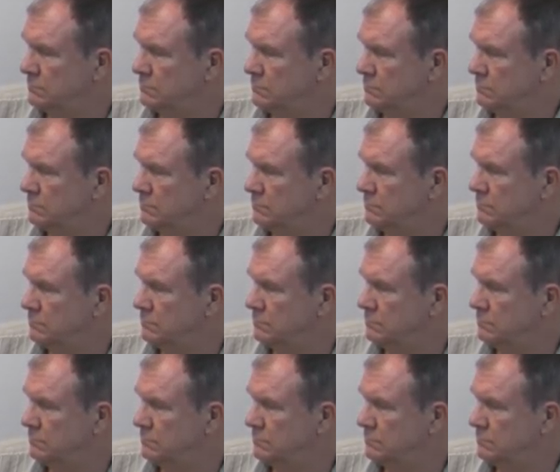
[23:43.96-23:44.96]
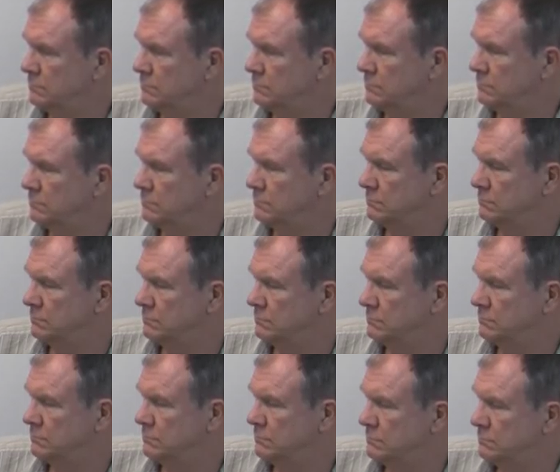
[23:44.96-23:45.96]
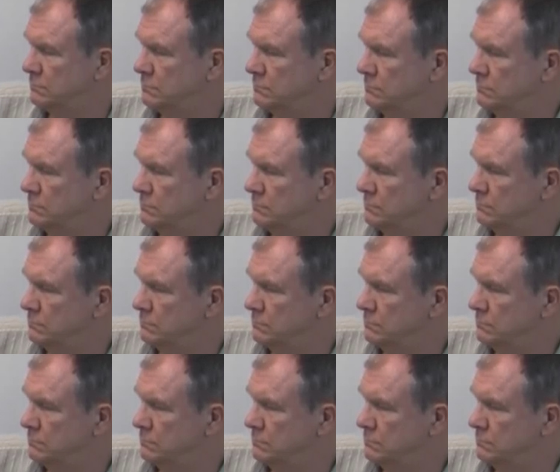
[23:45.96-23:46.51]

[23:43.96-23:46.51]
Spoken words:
(not speaking)